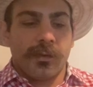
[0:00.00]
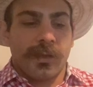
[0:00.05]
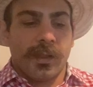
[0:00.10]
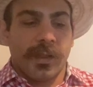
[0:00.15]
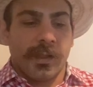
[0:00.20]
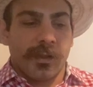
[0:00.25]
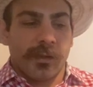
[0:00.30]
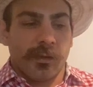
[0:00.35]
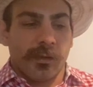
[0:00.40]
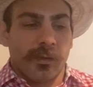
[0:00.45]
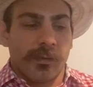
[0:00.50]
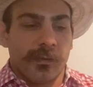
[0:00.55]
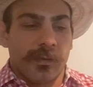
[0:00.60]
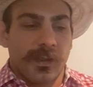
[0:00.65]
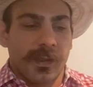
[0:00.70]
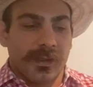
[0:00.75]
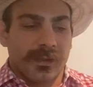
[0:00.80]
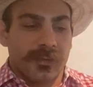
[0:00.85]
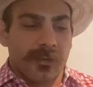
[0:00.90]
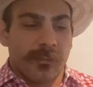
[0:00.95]
like a
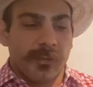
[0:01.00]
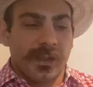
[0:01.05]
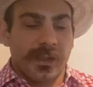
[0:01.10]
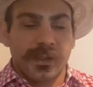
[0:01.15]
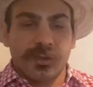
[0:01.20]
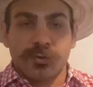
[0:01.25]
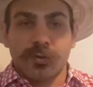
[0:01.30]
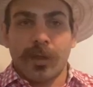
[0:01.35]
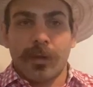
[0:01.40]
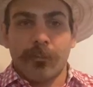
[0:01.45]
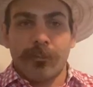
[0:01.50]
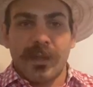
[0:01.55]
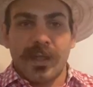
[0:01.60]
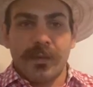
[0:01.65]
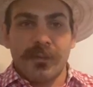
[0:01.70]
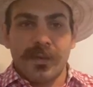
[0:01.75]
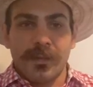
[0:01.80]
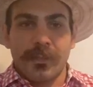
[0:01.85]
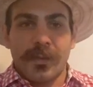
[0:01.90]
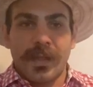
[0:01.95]
like somebody dropped
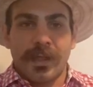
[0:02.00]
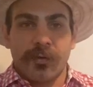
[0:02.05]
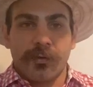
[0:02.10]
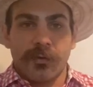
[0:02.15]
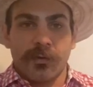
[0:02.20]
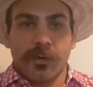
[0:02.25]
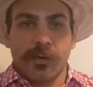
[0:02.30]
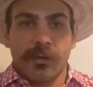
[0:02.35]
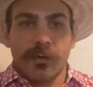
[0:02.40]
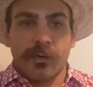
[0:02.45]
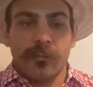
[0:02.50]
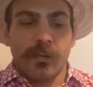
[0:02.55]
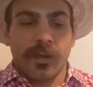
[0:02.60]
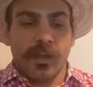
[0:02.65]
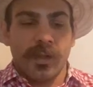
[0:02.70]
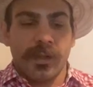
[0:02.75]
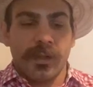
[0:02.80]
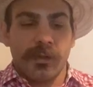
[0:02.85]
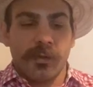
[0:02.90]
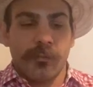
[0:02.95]
baby powder on them a
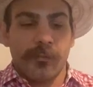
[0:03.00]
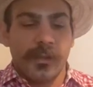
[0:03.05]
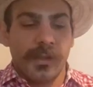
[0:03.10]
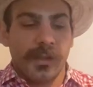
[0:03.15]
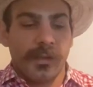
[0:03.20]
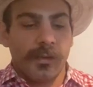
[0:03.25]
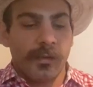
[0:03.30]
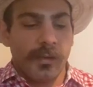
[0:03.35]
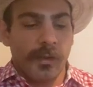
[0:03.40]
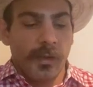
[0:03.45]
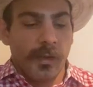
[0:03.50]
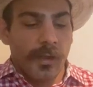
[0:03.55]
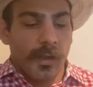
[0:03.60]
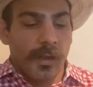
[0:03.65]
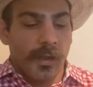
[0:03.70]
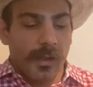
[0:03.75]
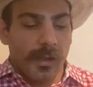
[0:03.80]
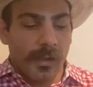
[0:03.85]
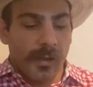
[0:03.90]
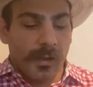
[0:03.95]
little bit.
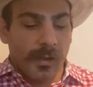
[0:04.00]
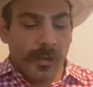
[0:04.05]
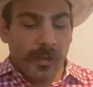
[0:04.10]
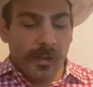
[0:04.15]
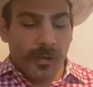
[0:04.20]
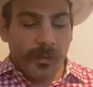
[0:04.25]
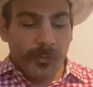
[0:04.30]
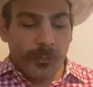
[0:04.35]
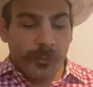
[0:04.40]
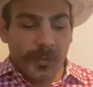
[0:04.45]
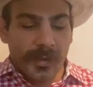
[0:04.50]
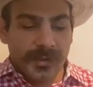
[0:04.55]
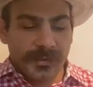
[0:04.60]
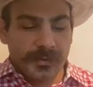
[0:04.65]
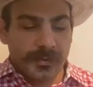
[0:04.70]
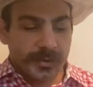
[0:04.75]
Uh, rest